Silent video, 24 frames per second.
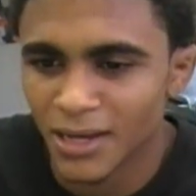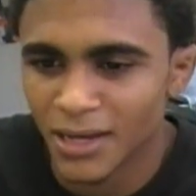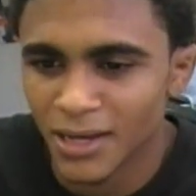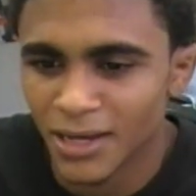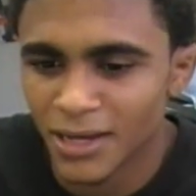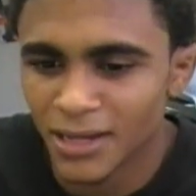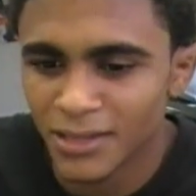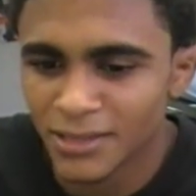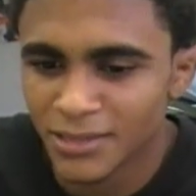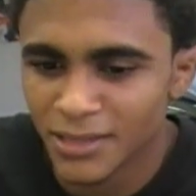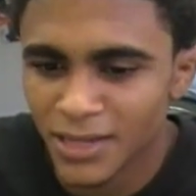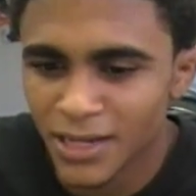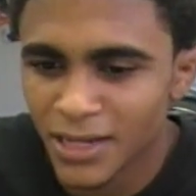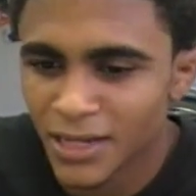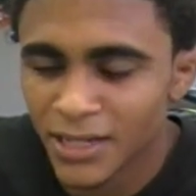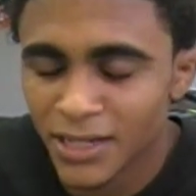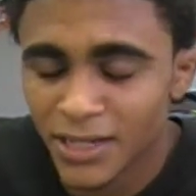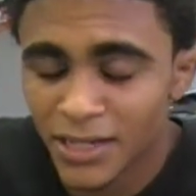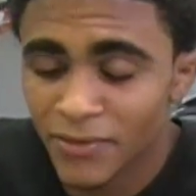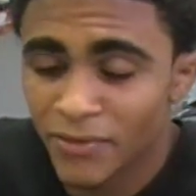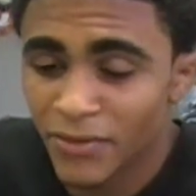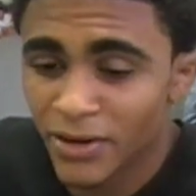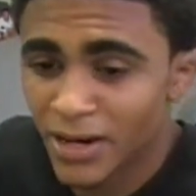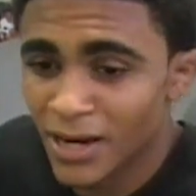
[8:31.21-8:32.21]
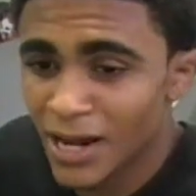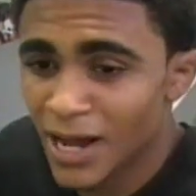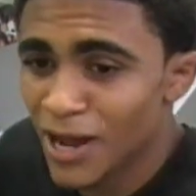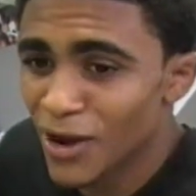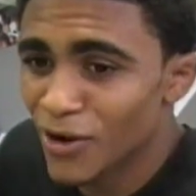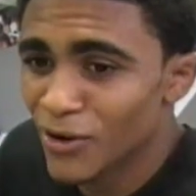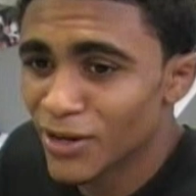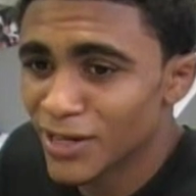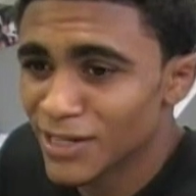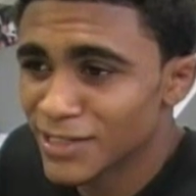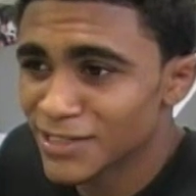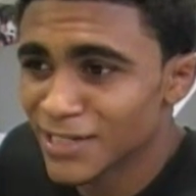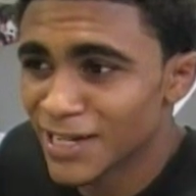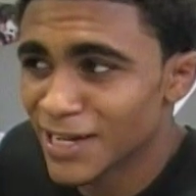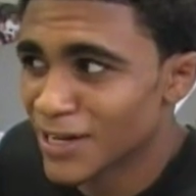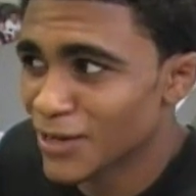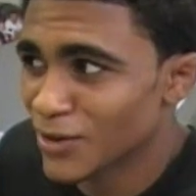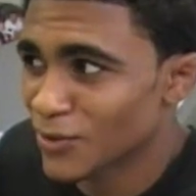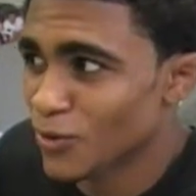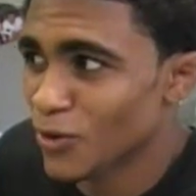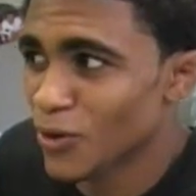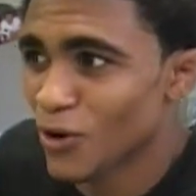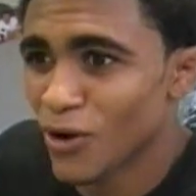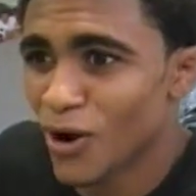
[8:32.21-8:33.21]
he's he even now he's like
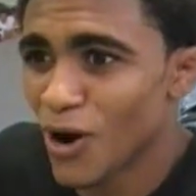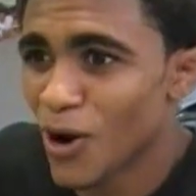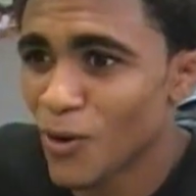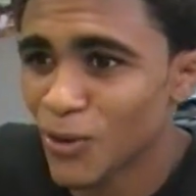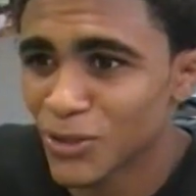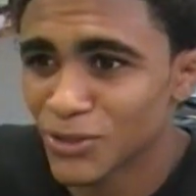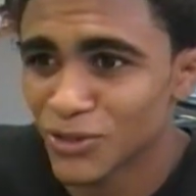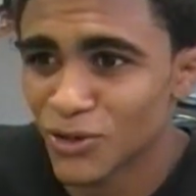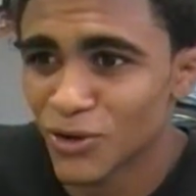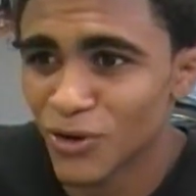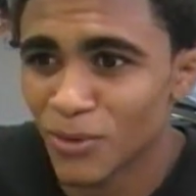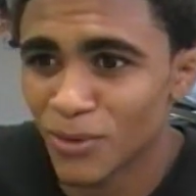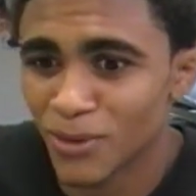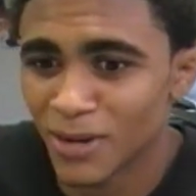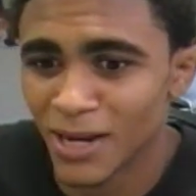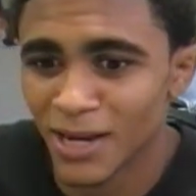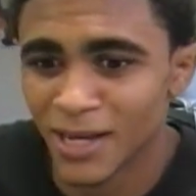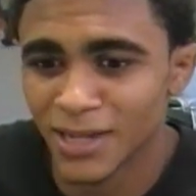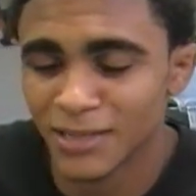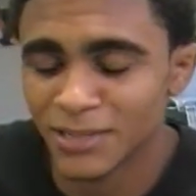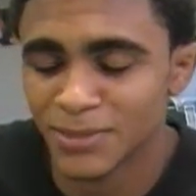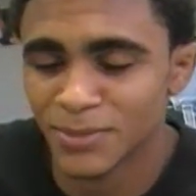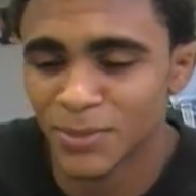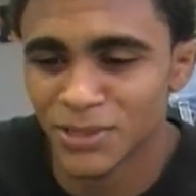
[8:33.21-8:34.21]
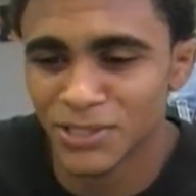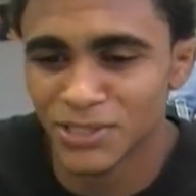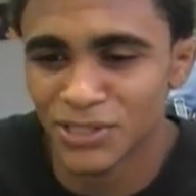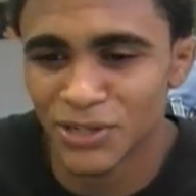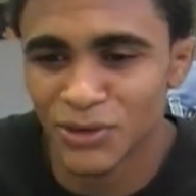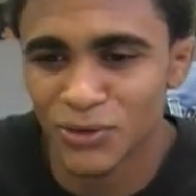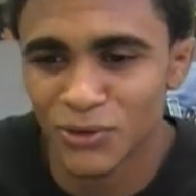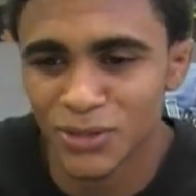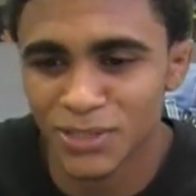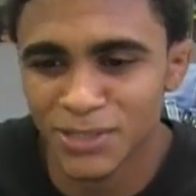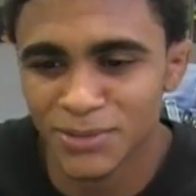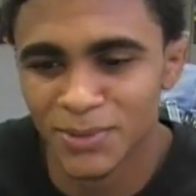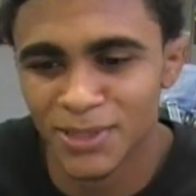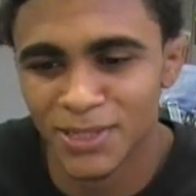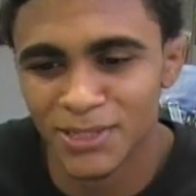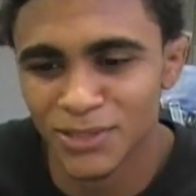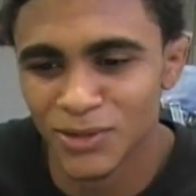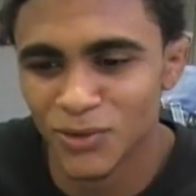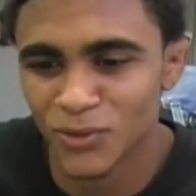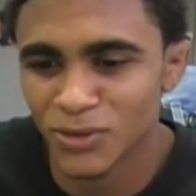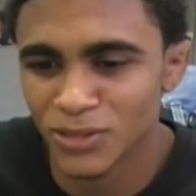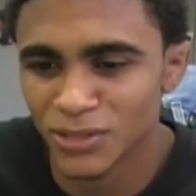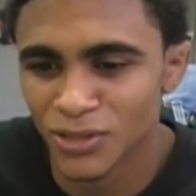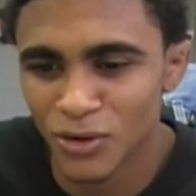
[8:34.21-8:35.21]
oh I always go like especially Christmas I
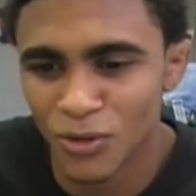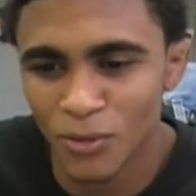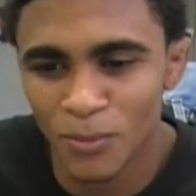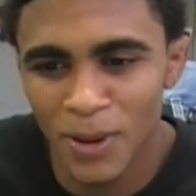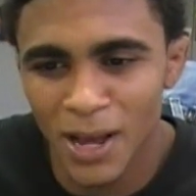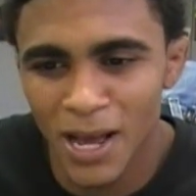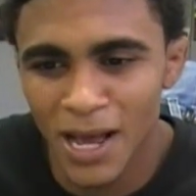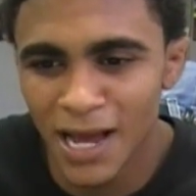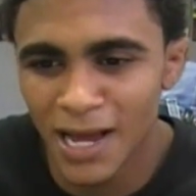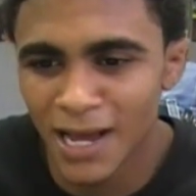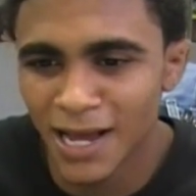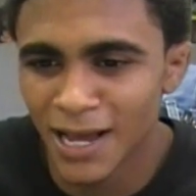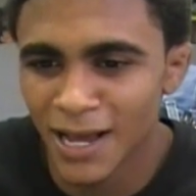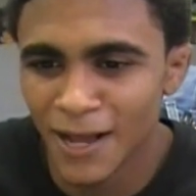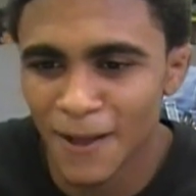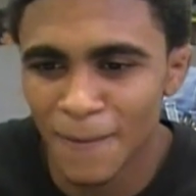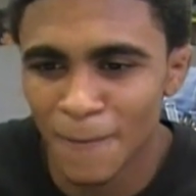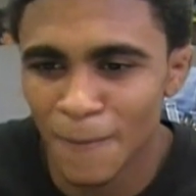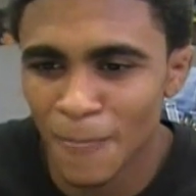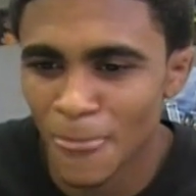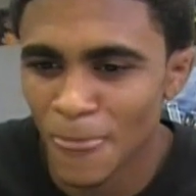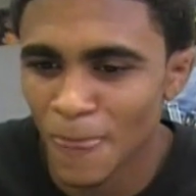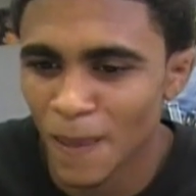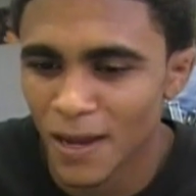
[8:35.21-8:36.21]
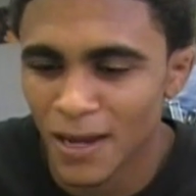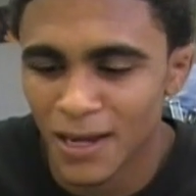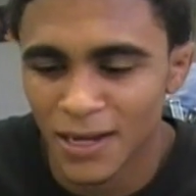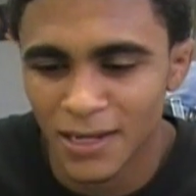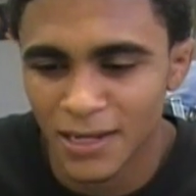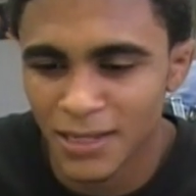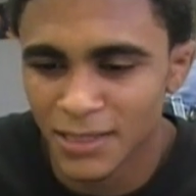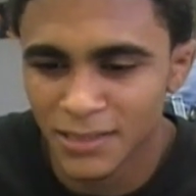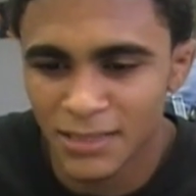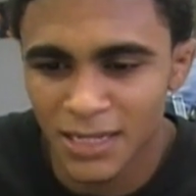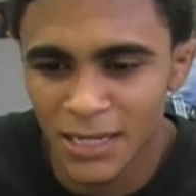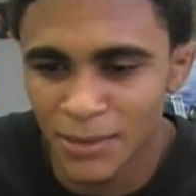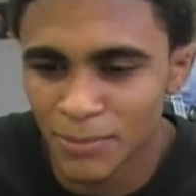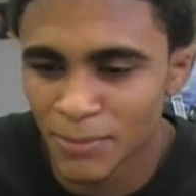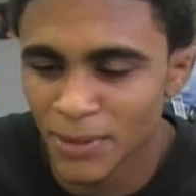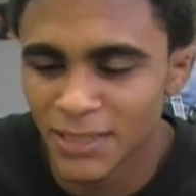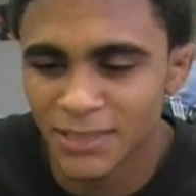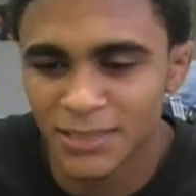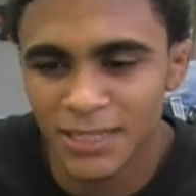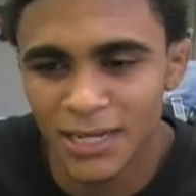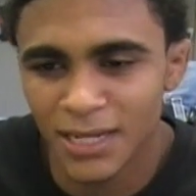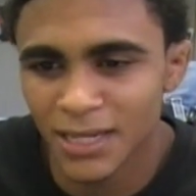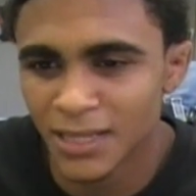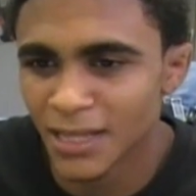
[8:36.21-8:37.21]
always go back. He's like my
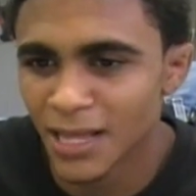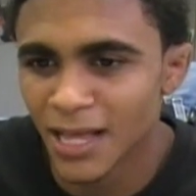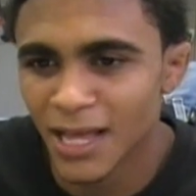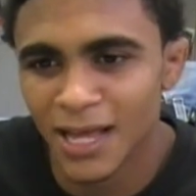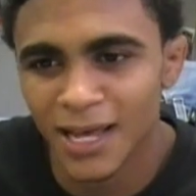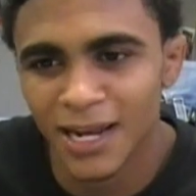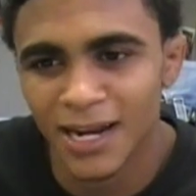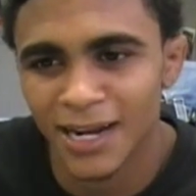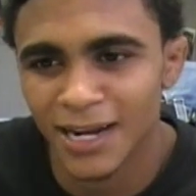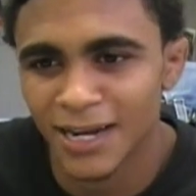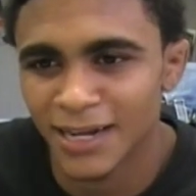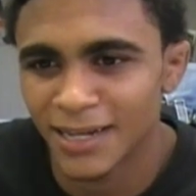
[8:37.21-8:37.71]
second dad.